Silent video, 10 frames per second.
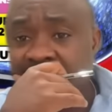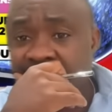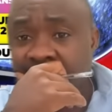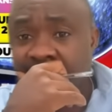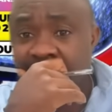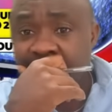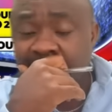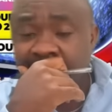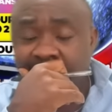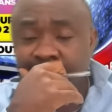their
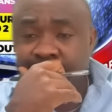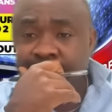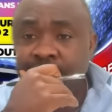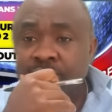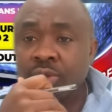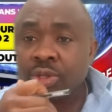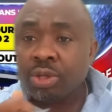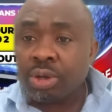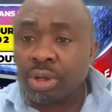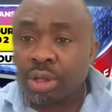father."
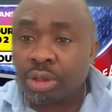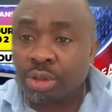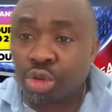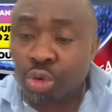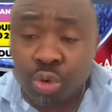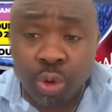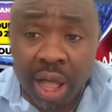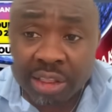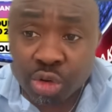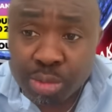Tolu
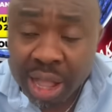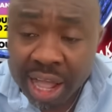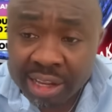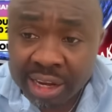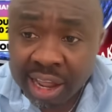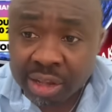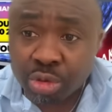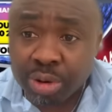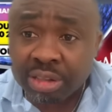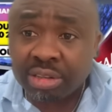and the woman had an
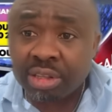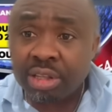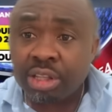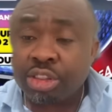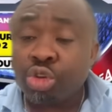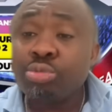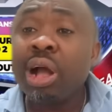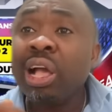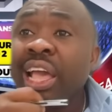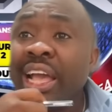argument. The
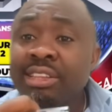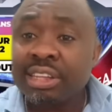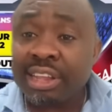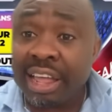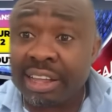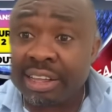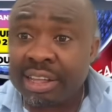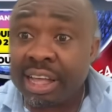woman held the neck.